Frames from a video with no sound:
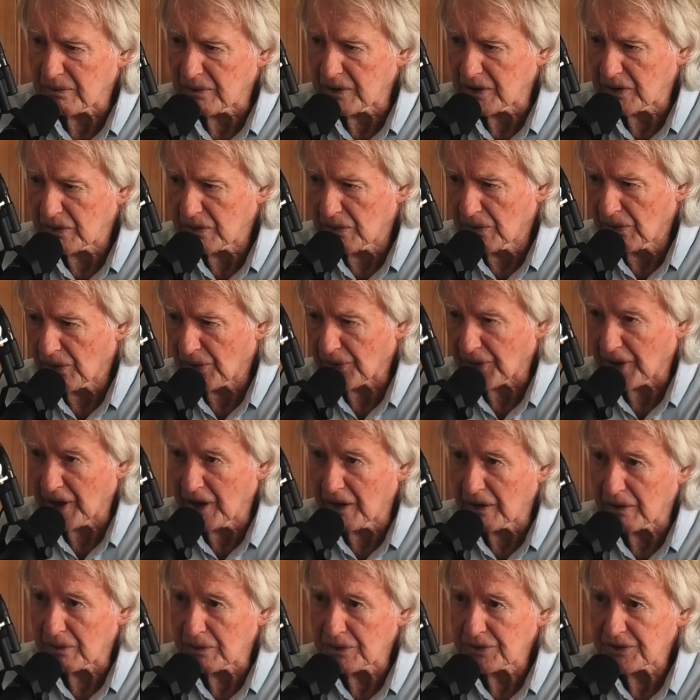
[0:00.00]
recall
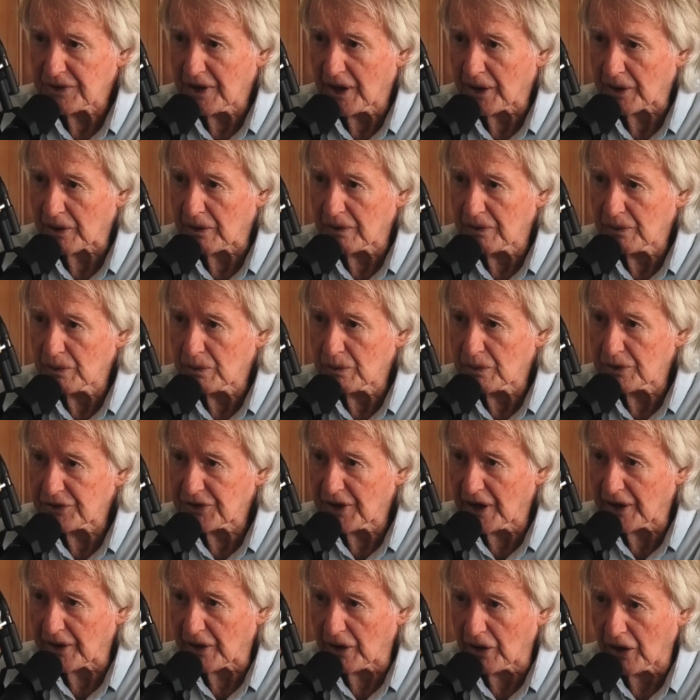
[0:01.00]
now. It was yep. out of it was
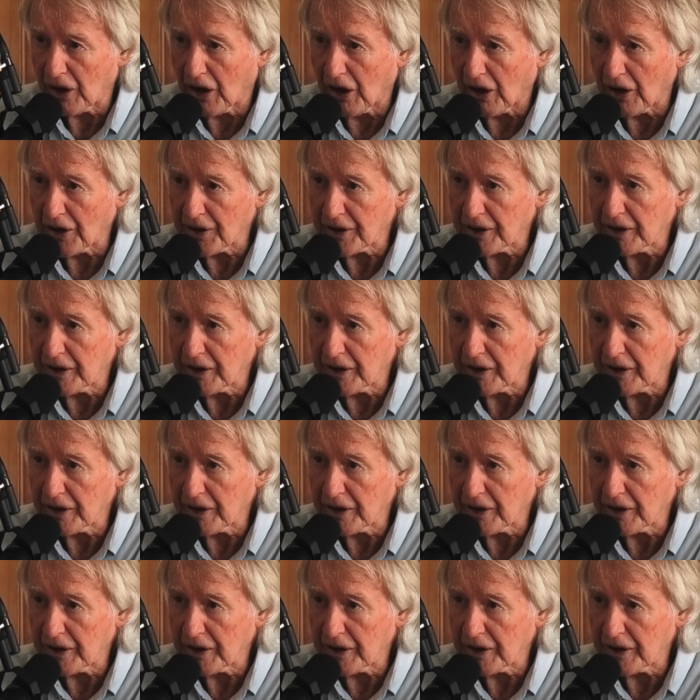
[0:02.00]
out but, of line